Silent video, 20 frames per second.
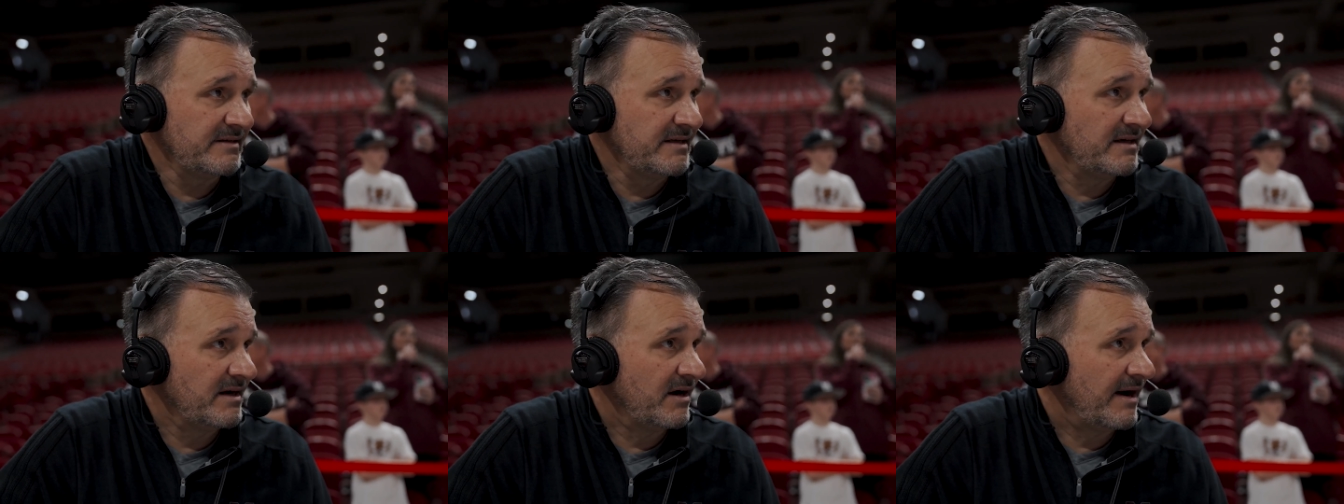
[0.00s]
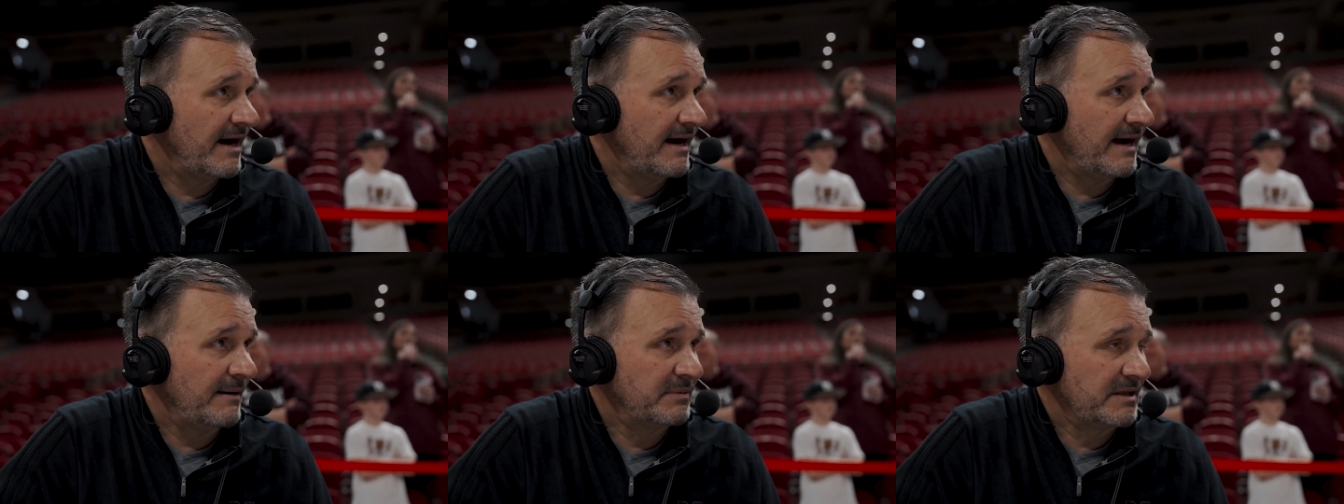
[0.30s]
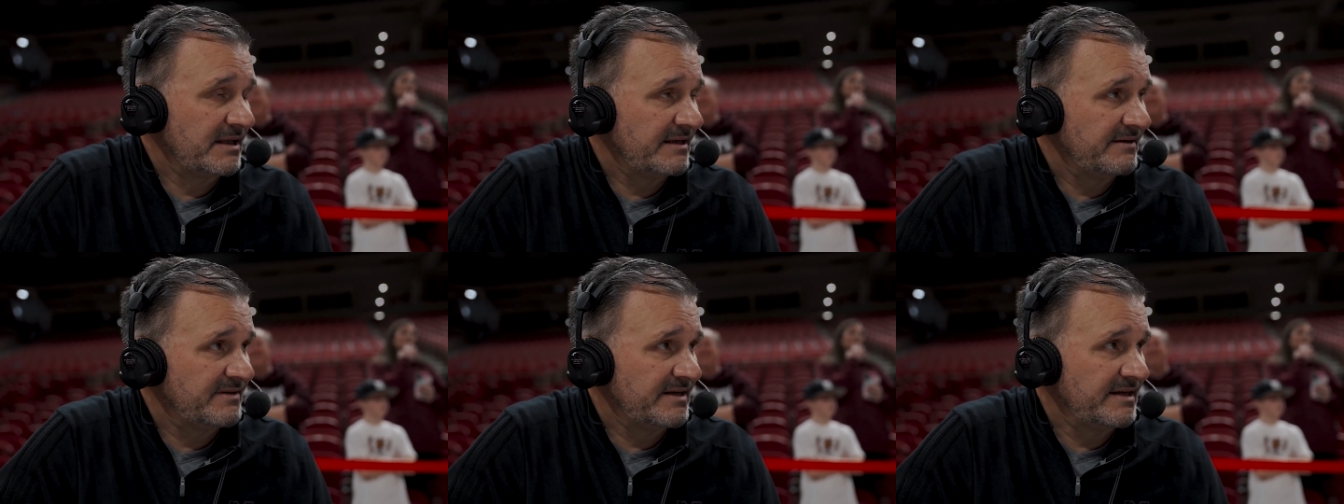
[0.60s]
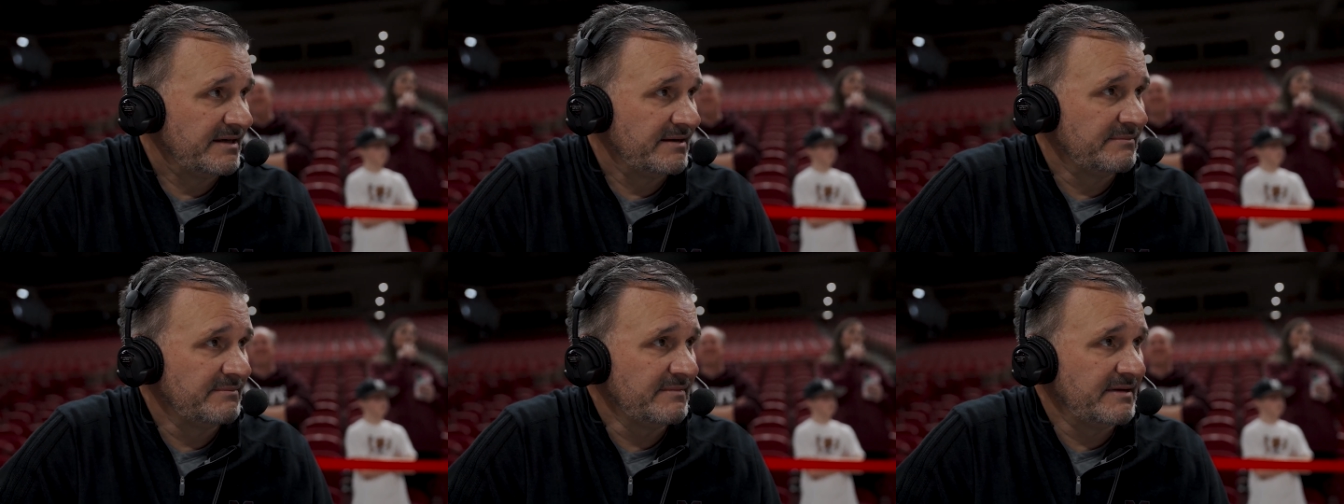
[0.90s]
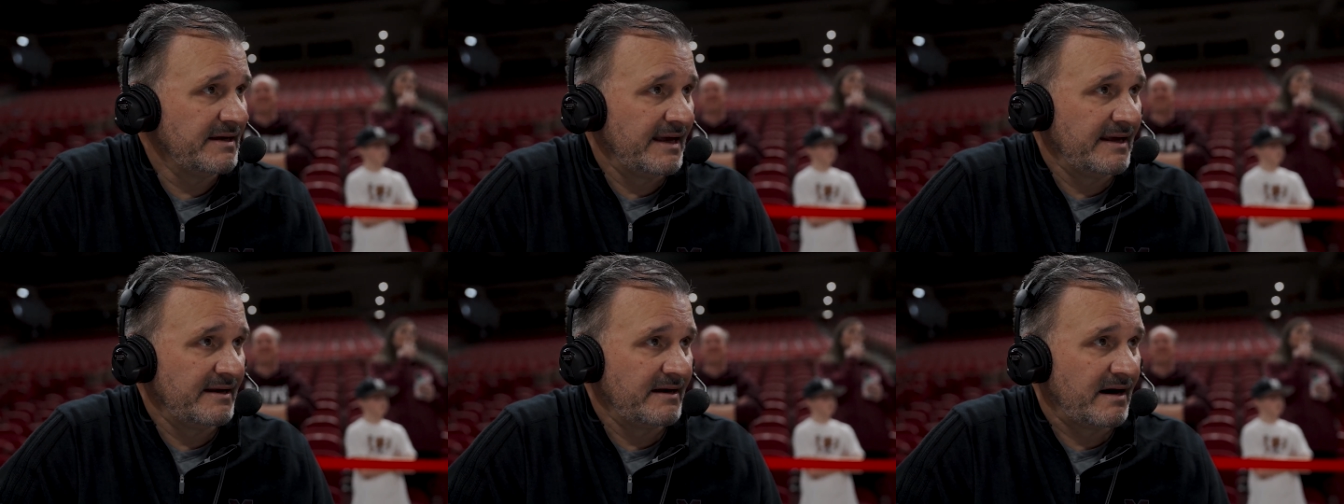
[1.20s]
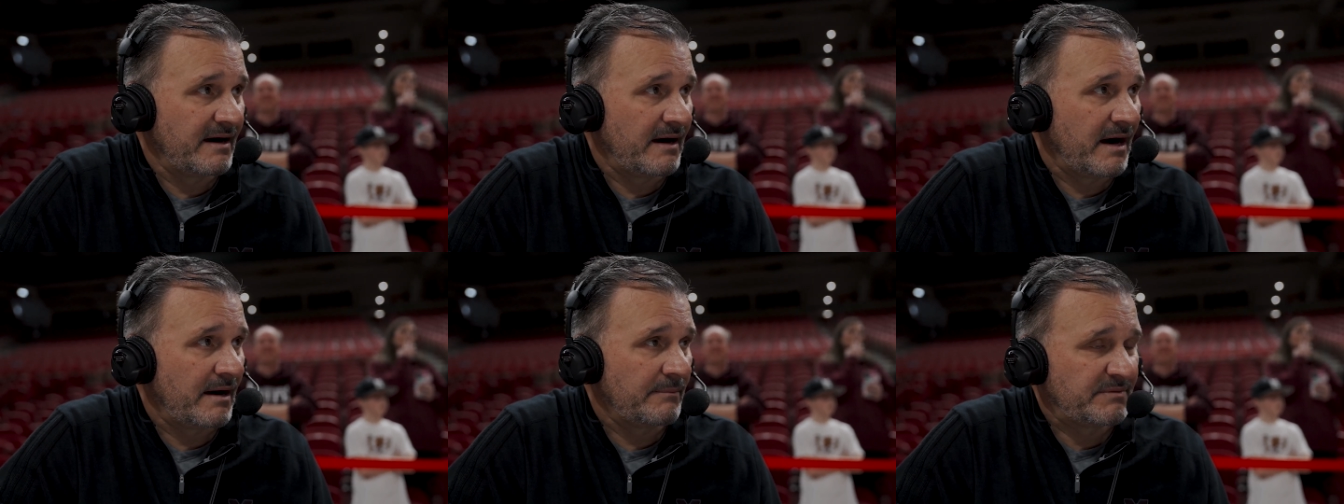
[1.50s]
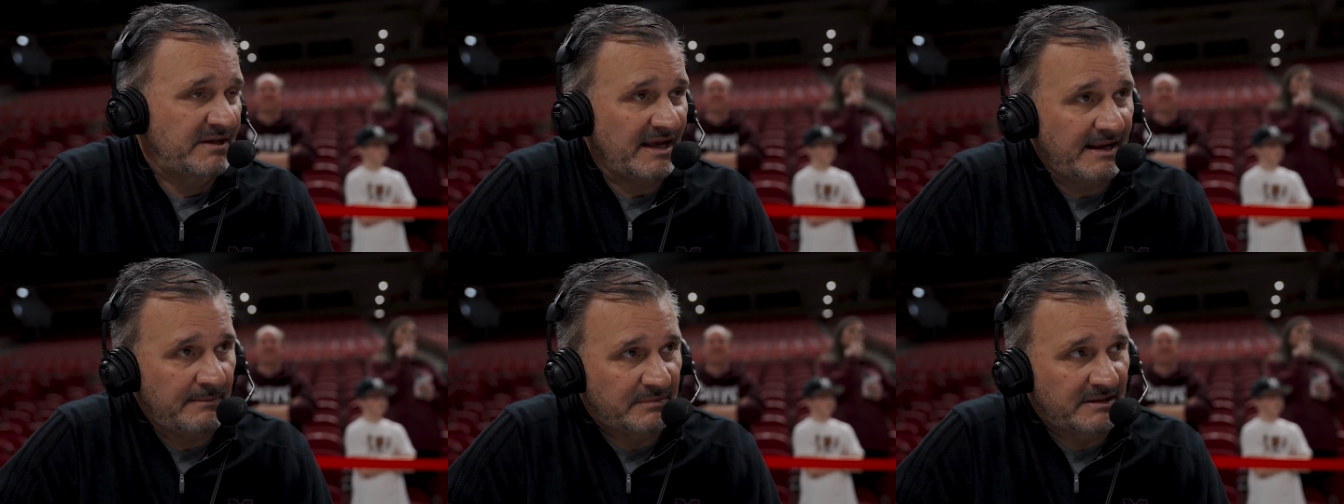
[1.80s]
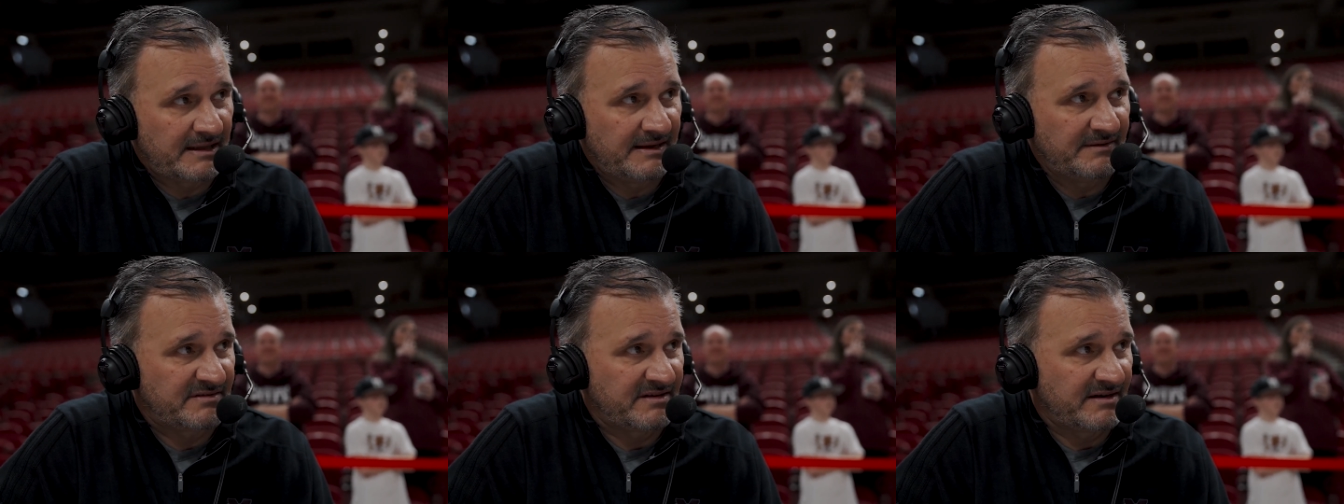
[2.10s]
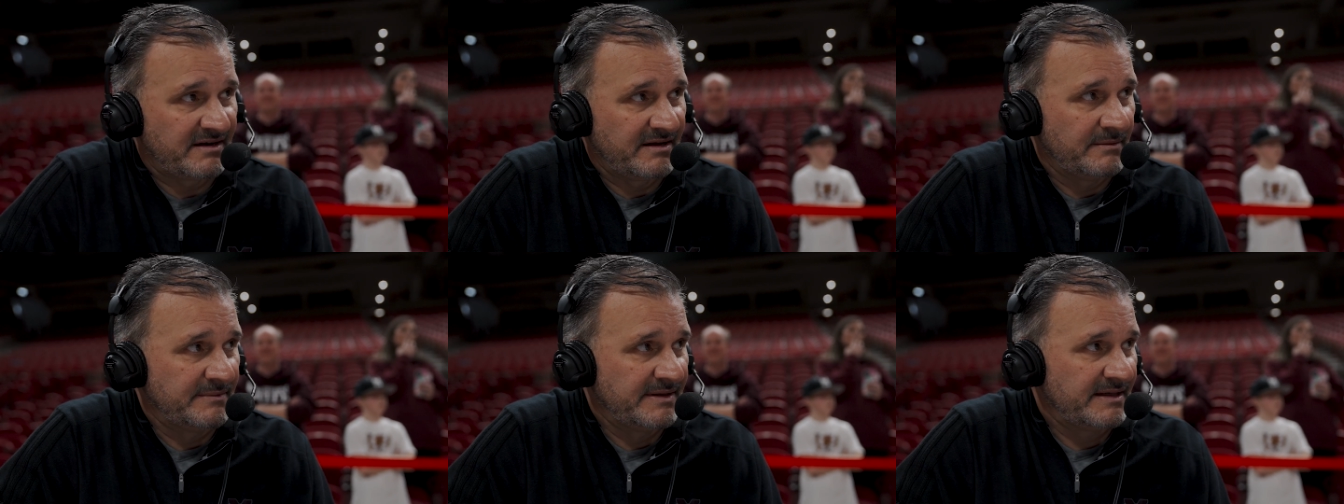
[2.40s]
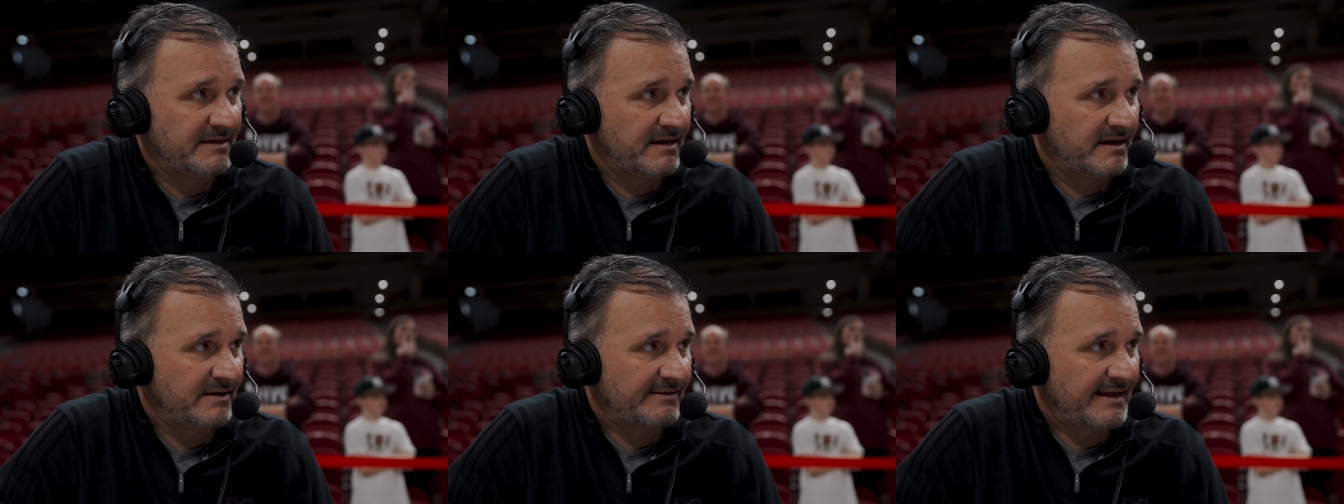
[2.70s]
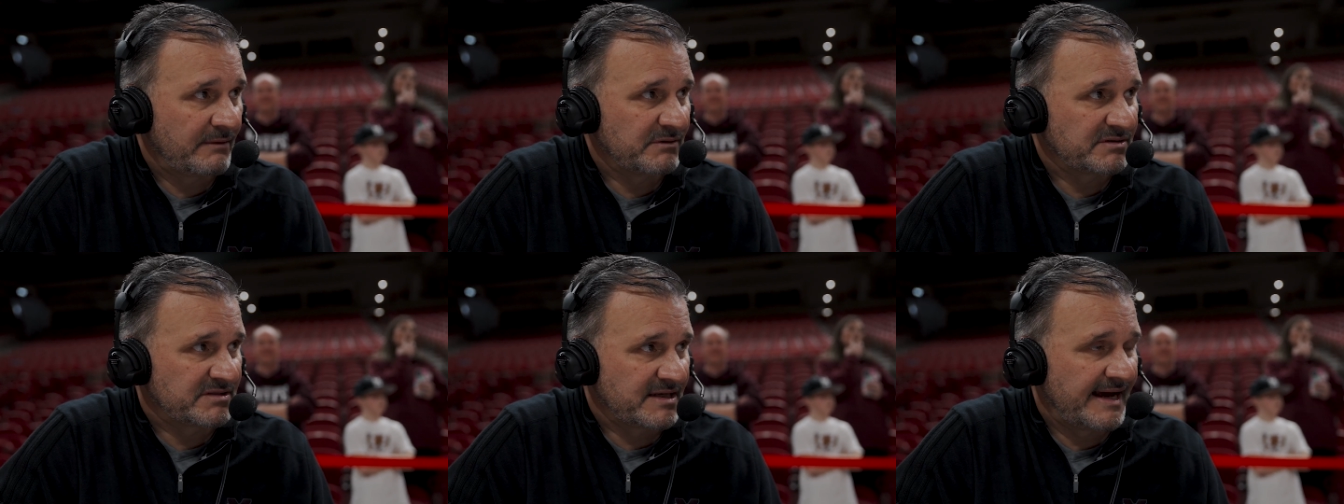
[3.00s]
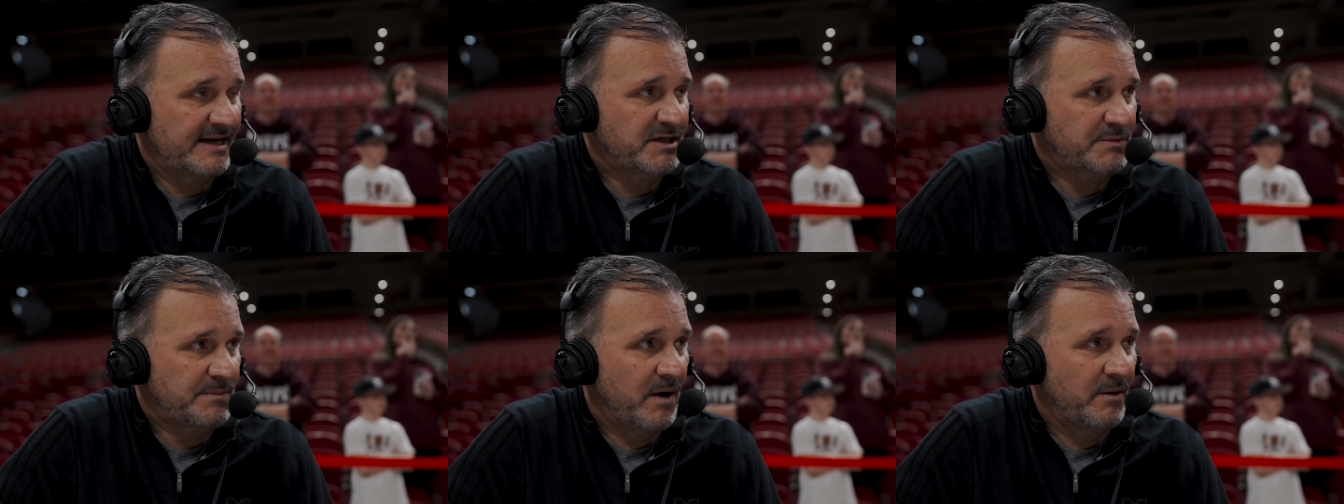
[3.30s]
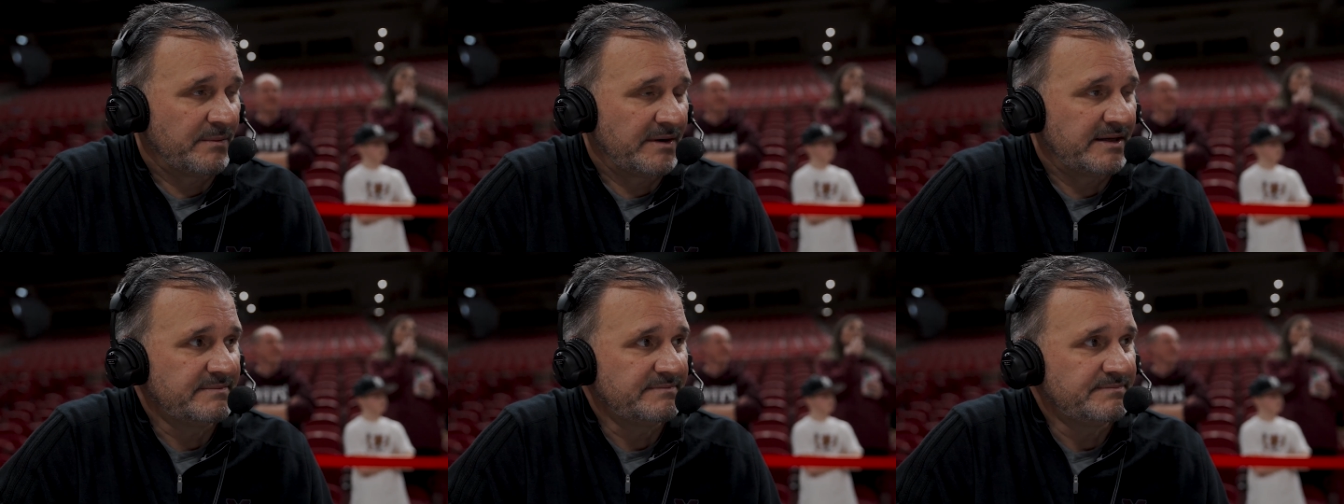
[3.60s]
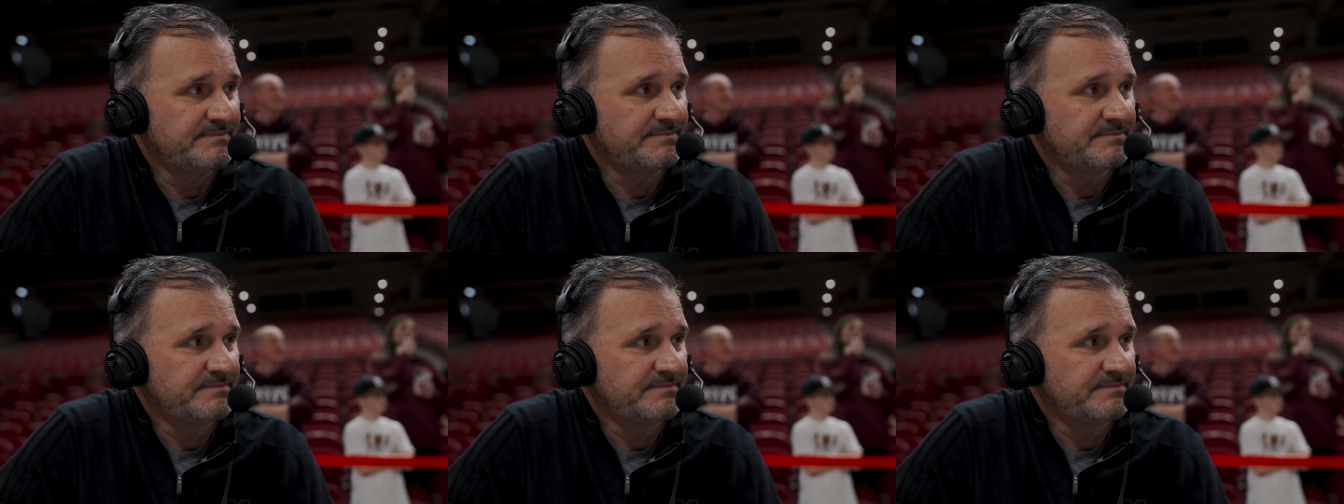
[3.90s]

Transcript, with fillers: You know, I, I believe in him, and our, our, team believes in him, and uh, that was a nice moment.